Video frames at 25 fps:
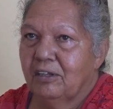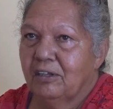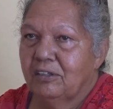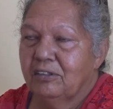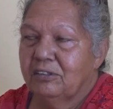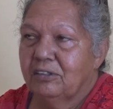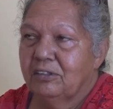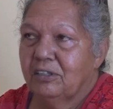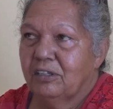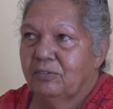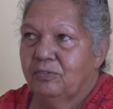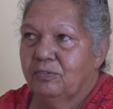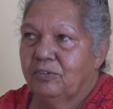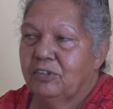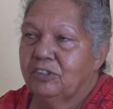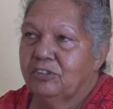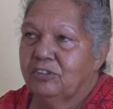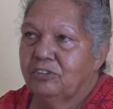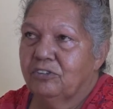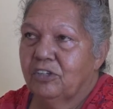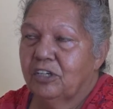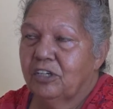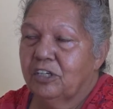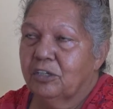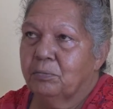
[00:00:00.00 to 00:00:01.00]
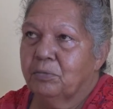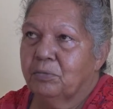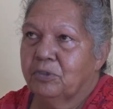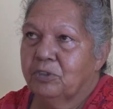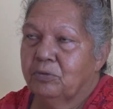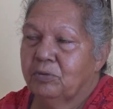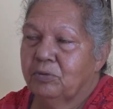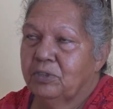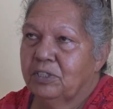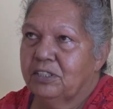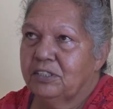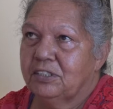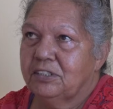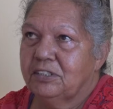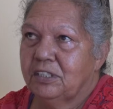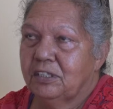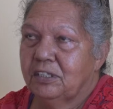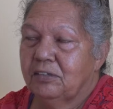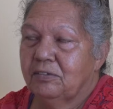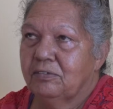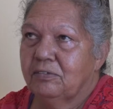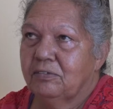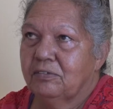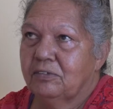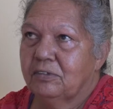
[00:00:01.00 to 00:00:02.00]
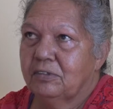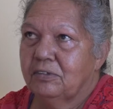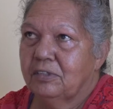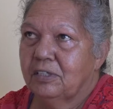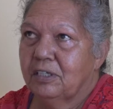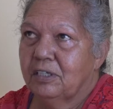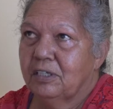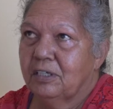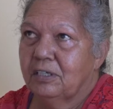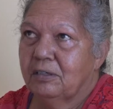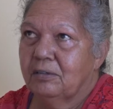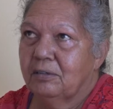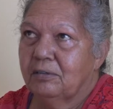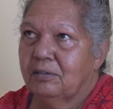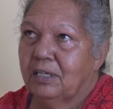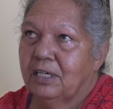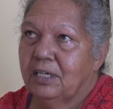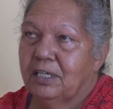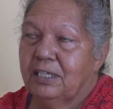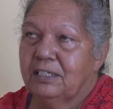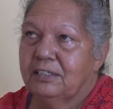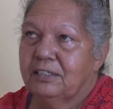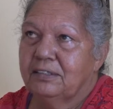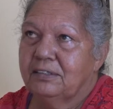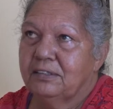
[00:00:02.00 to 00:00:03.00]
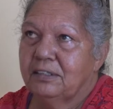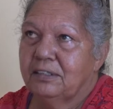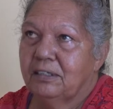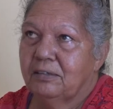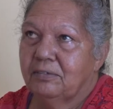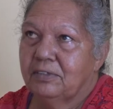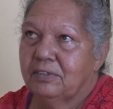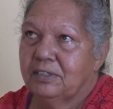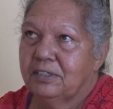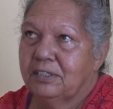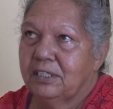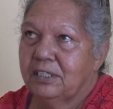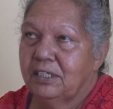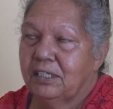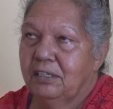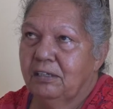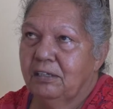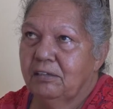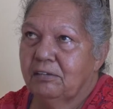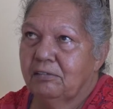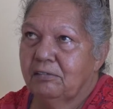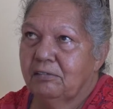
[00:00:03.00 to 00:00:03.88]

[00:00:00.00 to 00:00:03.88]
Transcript: So if you check between 1970